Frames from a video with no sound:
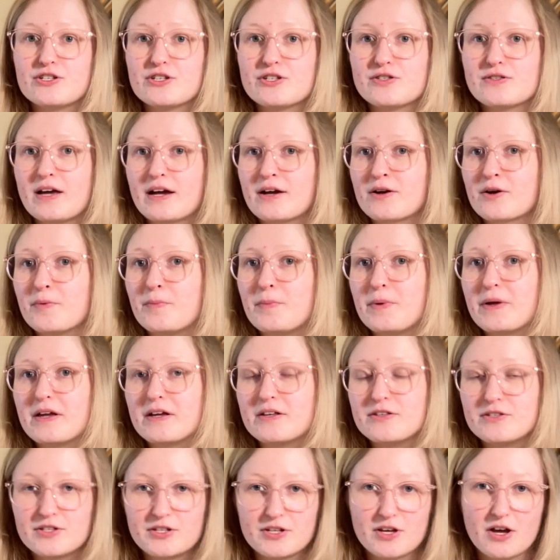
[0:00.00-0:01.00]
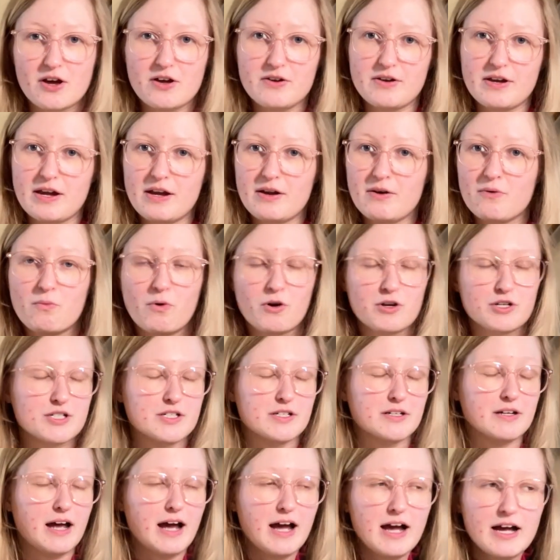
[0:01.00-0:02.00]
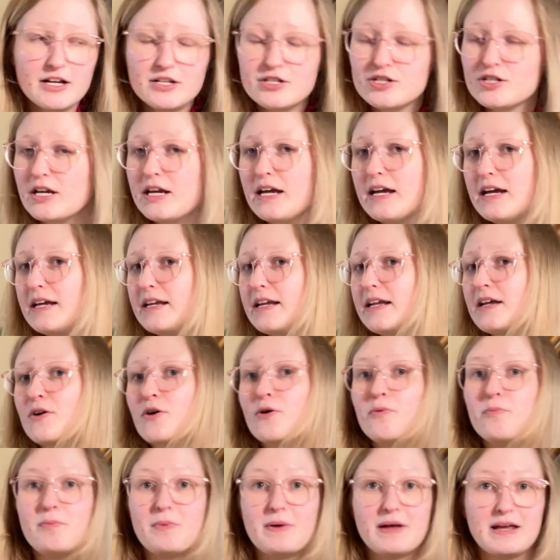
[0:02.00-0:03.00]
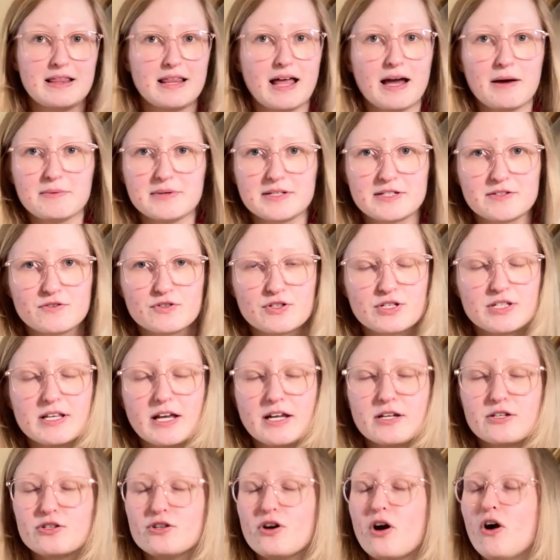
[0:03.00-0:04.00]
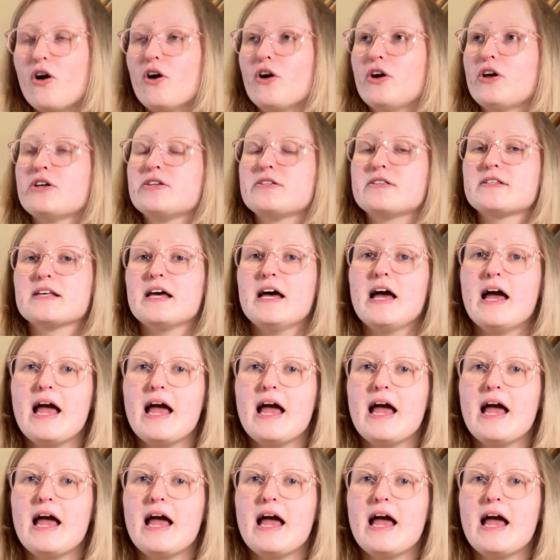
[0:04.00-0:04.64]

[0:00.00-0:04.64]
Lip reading: So that could be concerning washing and hygiene. It could be, like we just said, toys.